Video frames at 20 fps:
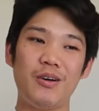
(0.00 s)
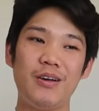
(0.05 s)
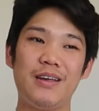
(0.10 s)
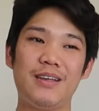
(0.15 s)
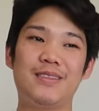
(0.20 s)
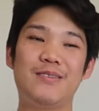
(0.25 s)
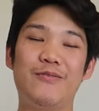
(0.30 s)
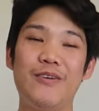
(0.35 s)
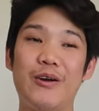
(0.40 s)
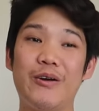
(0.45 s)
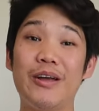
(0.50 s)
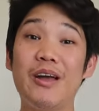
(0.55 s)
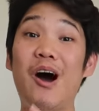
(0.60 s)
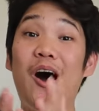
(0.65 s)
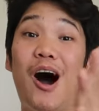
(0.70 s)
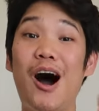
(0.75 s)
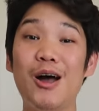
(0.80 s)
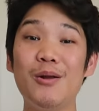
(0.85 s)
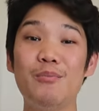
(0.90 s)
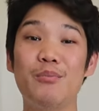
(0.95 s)
It's very
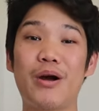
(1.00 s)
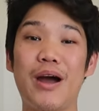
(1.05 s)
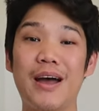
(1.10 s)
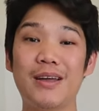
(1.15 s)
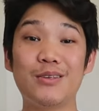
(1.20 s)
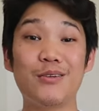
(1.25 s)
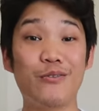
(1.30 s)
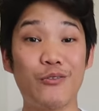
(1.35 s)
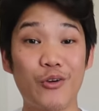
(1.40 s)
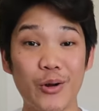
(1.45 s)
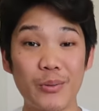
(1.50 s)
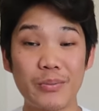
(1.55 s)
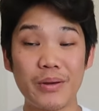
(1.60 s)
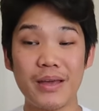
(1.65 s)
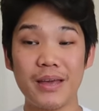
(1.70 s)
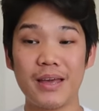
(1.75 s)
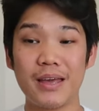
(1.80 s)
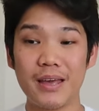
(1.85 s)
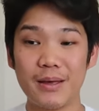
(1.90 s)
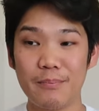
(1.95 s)
on brand for
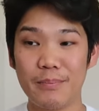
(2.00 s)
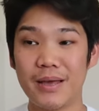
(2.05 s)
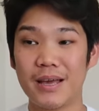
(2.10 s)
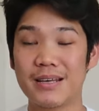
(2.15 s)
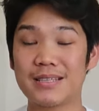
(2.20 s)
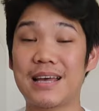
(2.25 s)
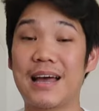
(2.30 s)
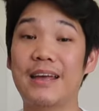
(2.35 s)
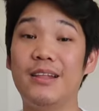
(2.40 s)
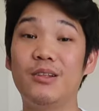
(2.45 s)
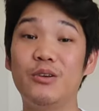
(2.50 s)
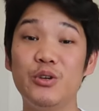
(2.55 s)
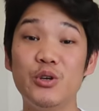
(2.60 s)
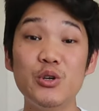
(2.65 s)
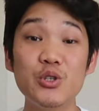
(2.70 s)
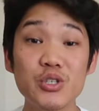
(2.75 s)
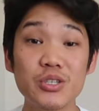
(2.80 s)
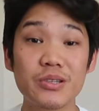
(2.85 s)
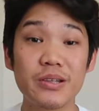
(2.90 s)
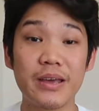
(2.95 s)
me because I
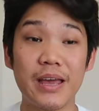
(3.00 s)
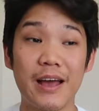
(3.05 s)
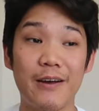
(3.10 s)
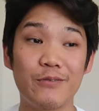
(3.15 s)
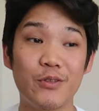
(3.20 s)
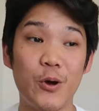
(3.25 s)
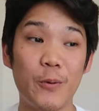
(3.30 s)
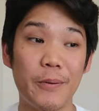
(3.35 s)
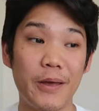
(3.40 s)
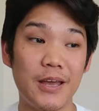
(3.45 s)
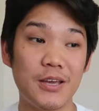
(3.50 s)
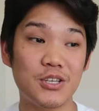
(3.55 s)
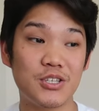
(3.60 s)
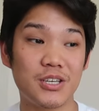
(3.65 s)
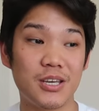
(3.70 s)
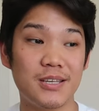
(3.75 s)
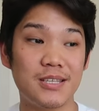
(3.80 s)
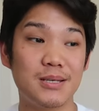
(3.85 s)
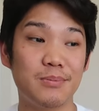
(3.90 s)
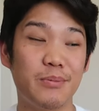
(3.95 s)
usually have no
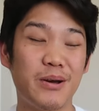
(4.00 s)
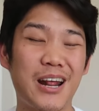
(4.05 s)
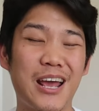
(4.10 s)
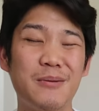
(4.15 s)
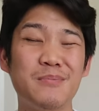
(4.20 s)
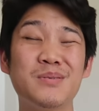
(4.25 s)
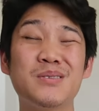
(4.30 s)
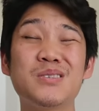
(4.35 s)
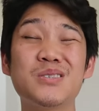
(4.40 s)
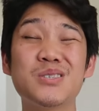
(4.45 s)
patience, but I